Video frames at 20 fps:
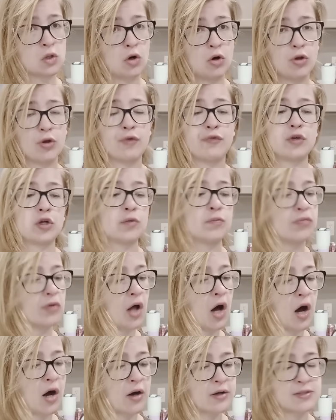all of your
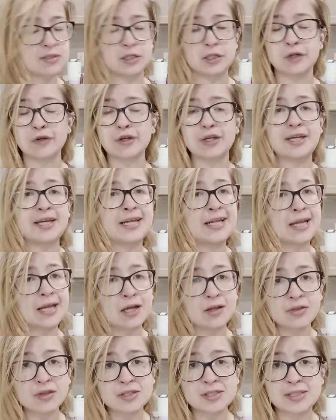blocks and you're heating
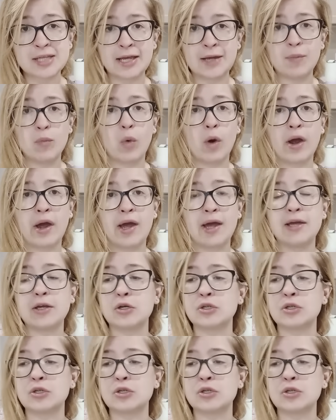it the same way,